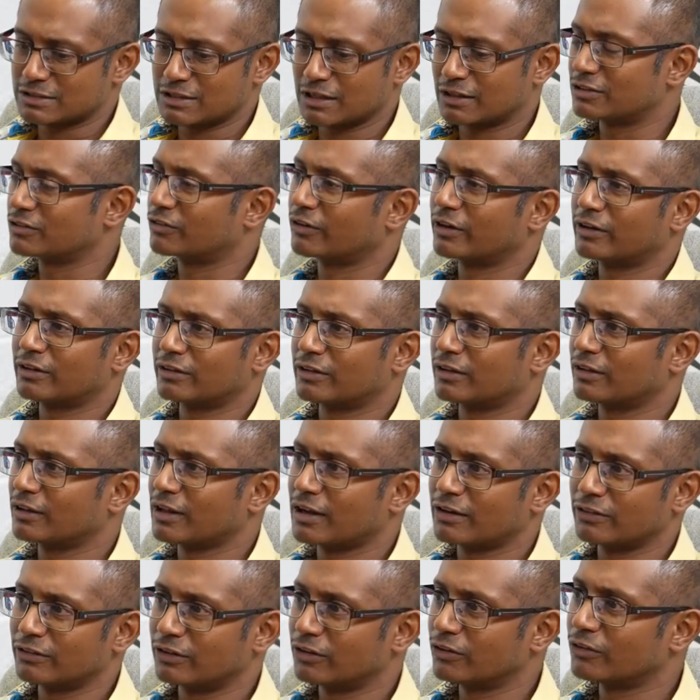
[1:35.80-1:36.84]
that is greater than that
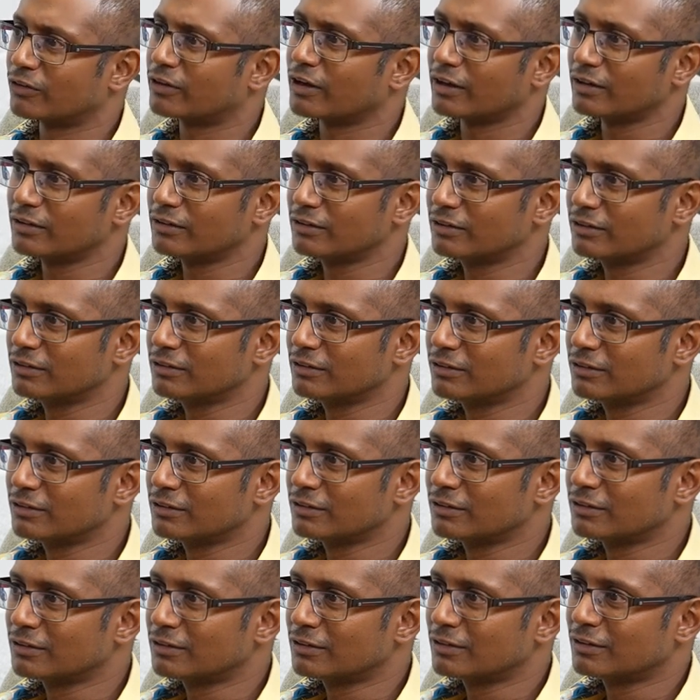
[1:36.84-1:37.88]
of the UK.
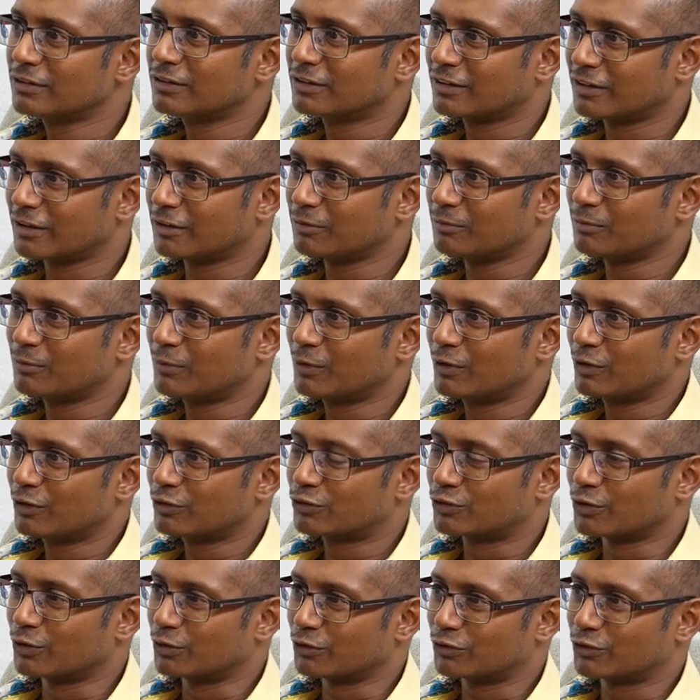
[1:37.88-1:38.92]
Yep.
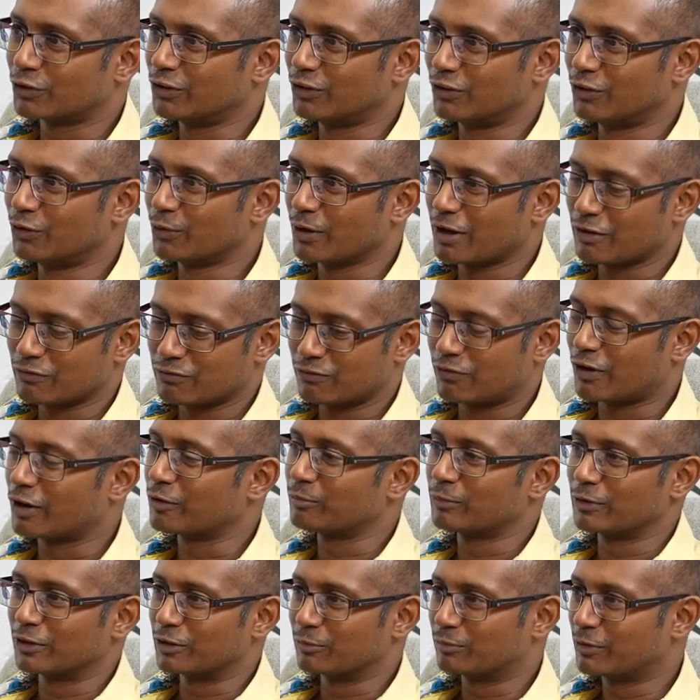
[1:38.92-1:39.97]
So you have 5
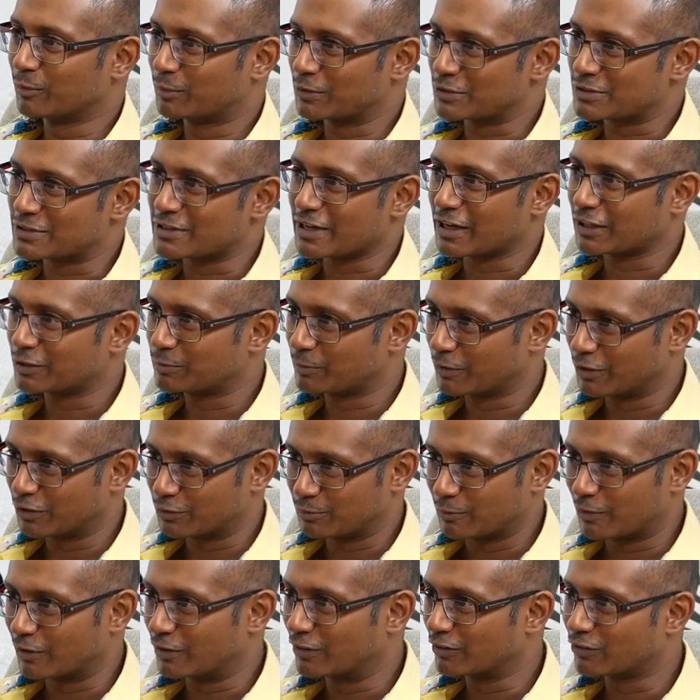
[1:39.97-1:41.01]
million people's taxpayers'
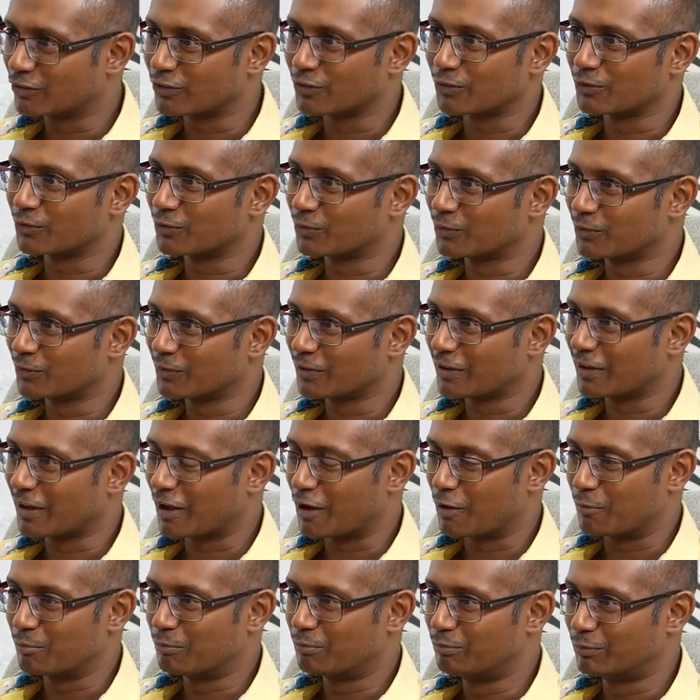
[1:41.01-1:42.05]
money to
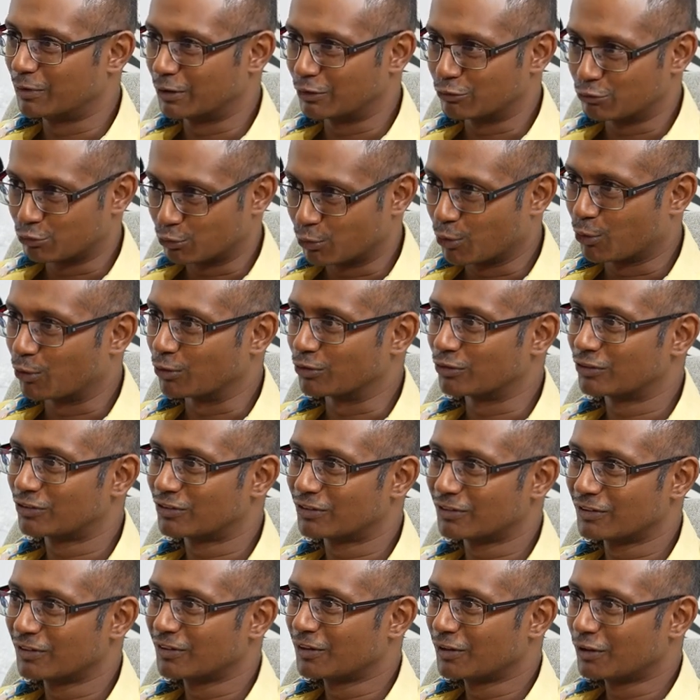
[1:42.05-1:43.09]
build
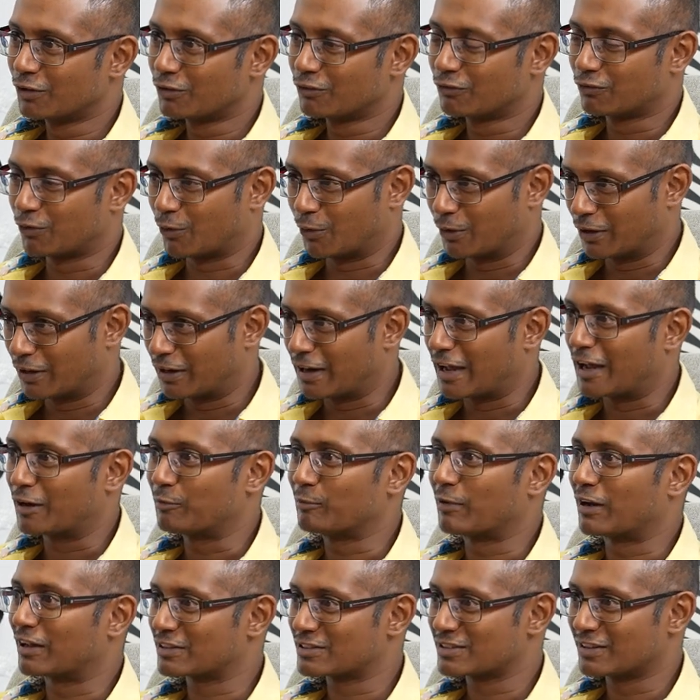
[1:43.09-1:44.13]
roads for a
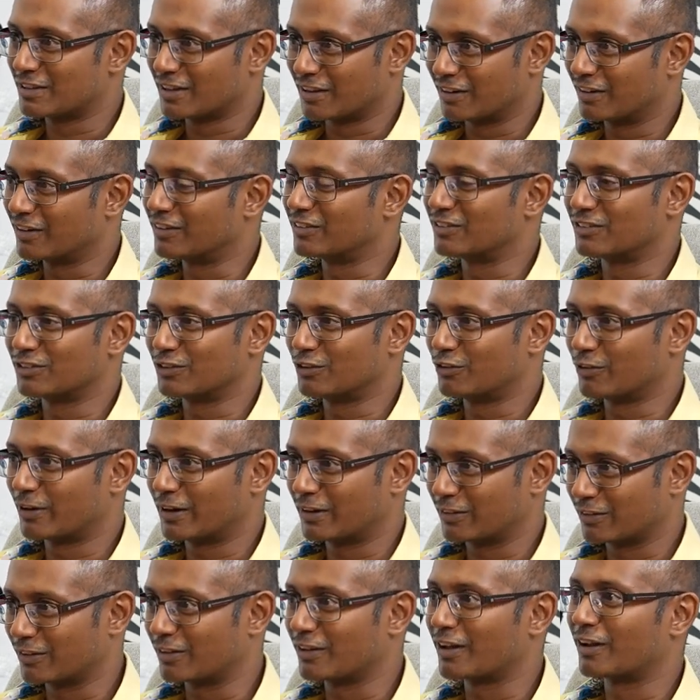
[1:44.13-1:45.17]
landmass that is
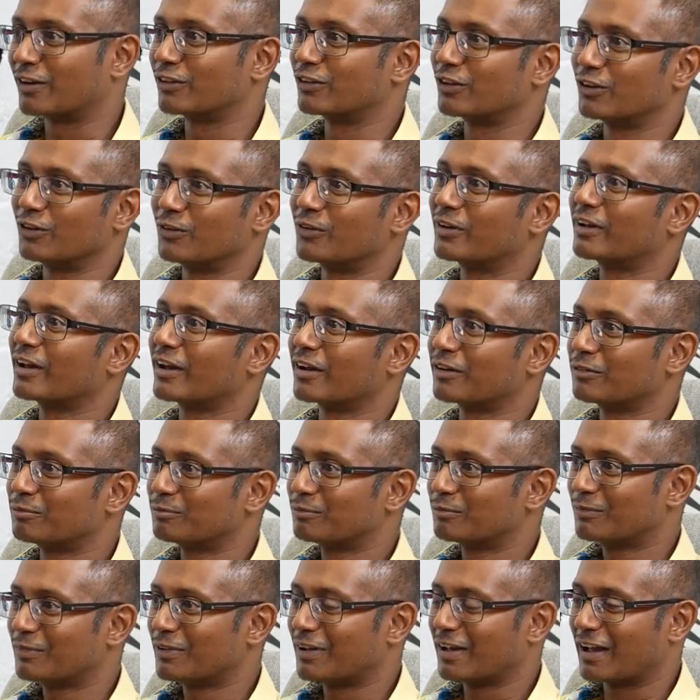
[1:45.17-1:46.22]
greater than that of the UK,
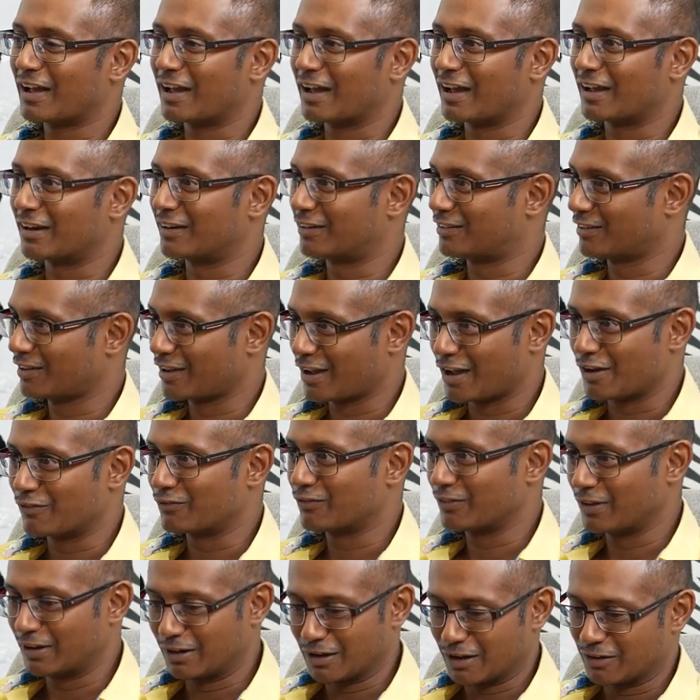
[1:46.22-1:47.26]
and have
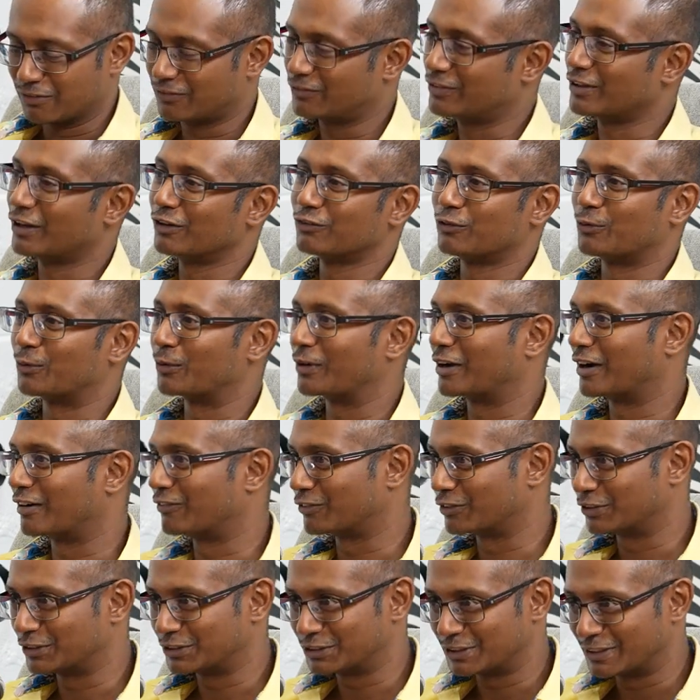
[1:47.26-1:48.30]
enough telephone
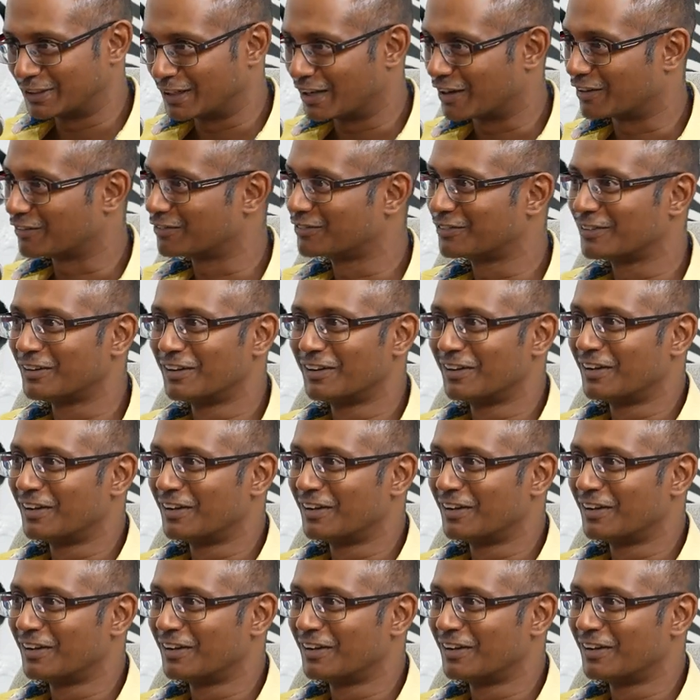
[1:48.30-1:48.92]
coverage, enough